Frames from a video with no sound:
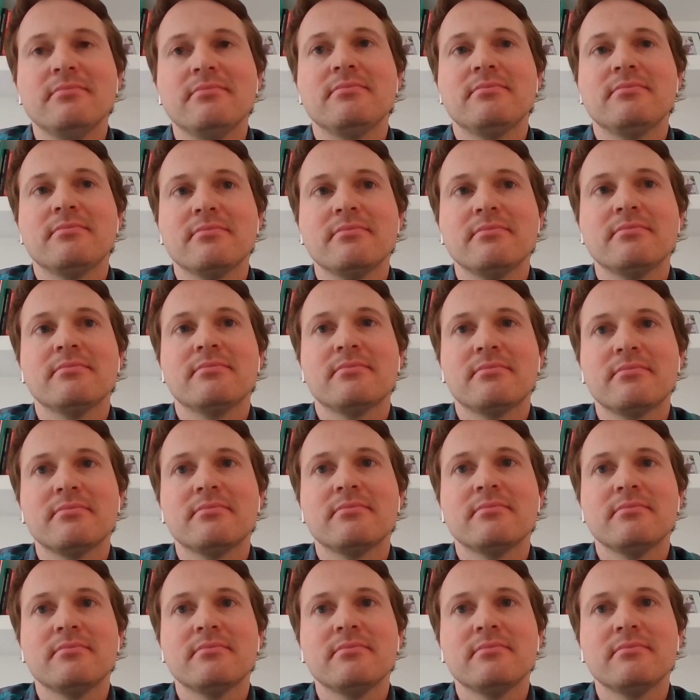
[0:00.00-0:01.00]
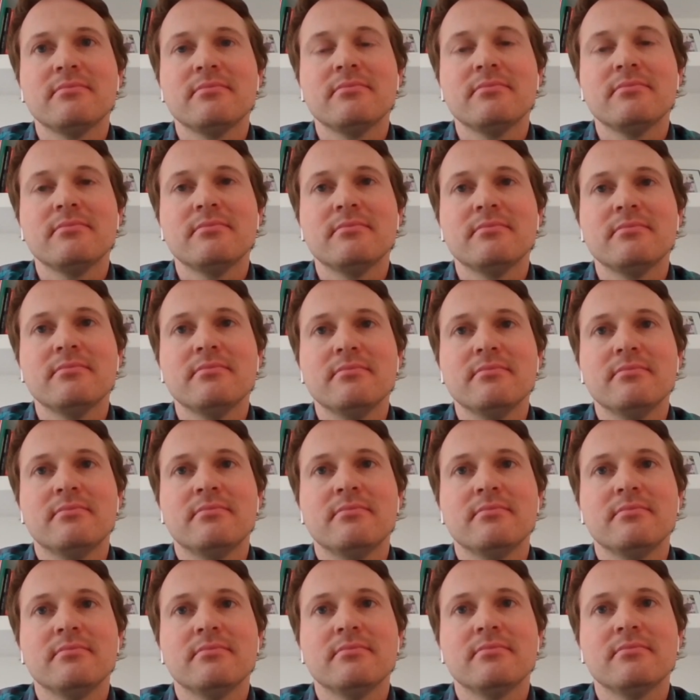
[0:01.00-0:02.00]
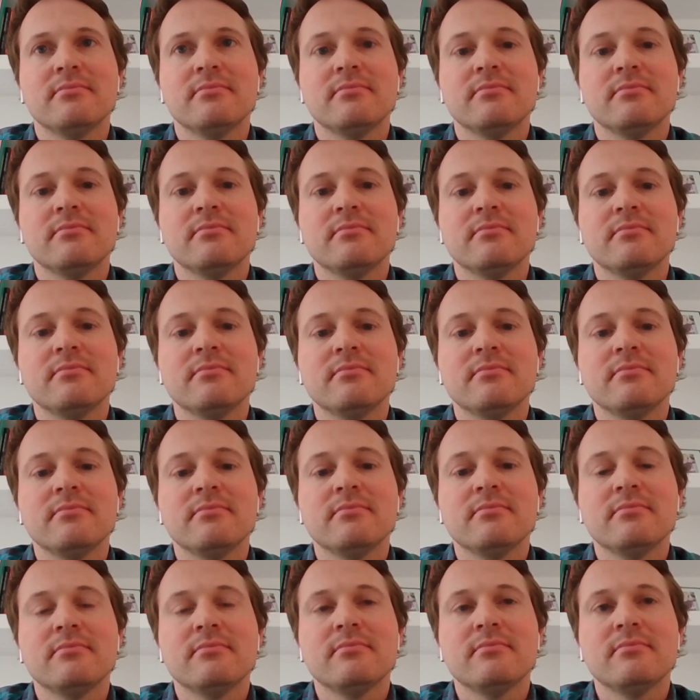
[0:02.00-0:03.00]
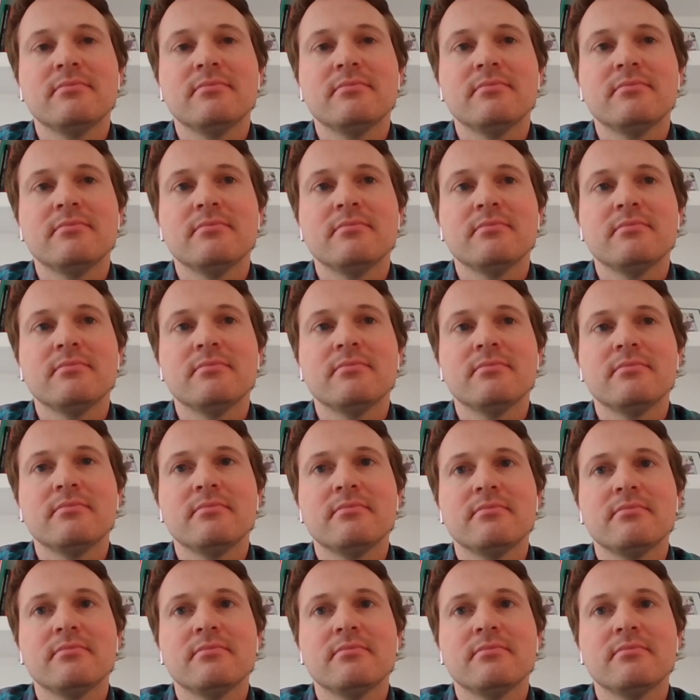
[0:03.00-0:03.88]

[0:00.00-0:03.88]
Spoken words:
No words are spoken by the person on screen.